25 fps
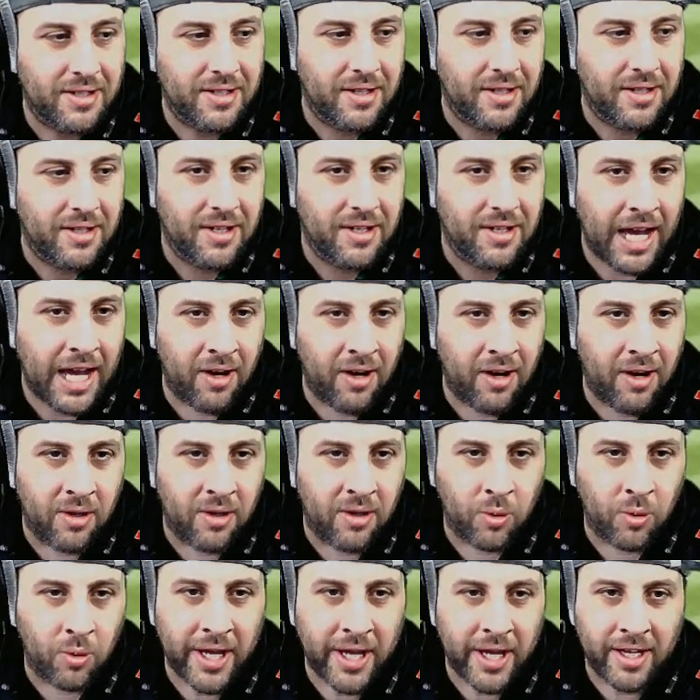out on the
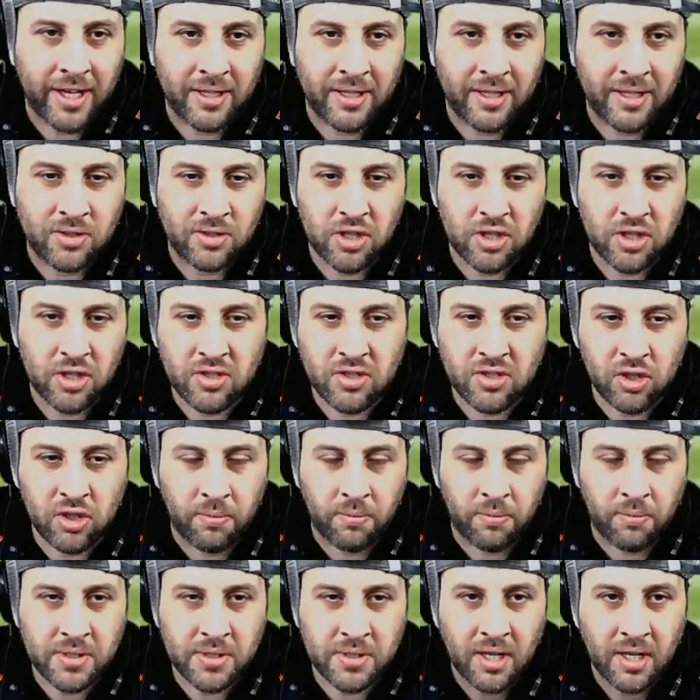wing and just
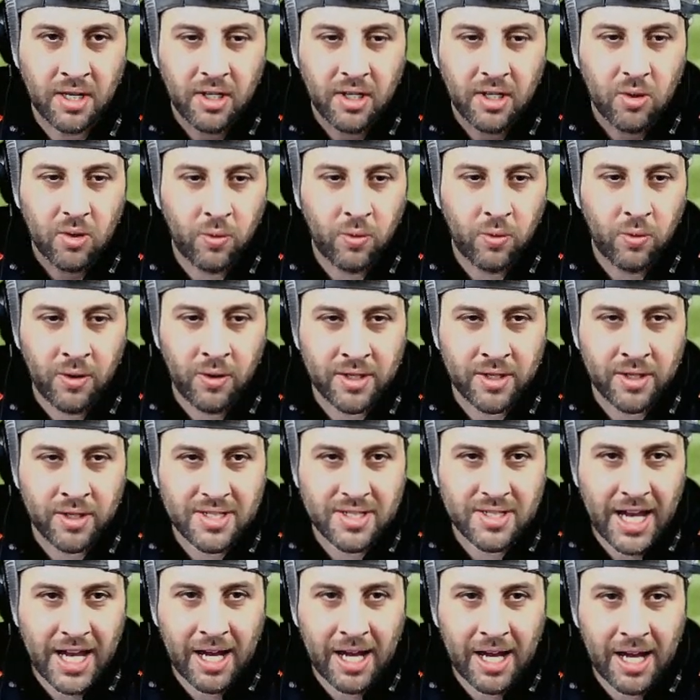drops one that's
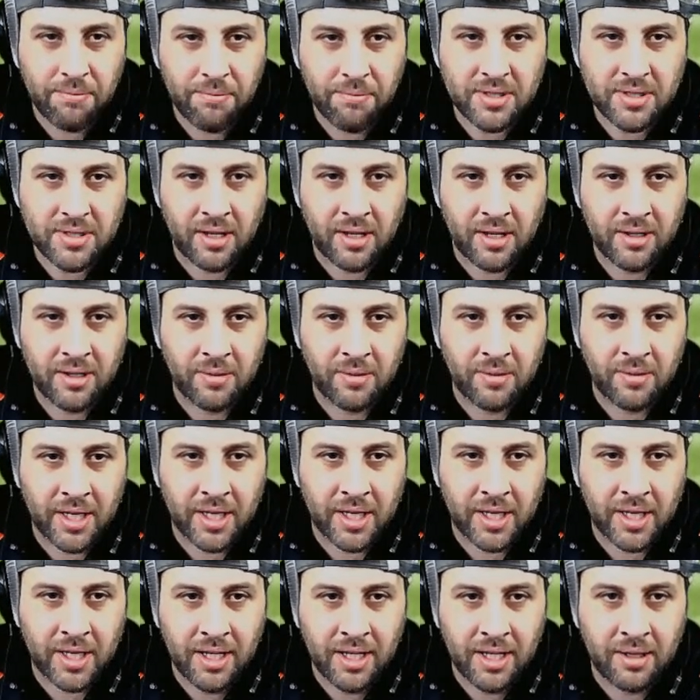absolutely
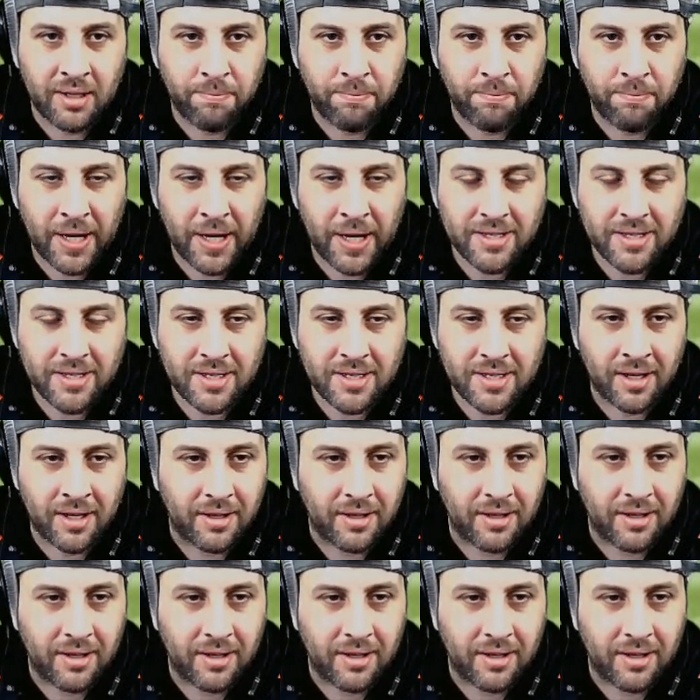in the basket.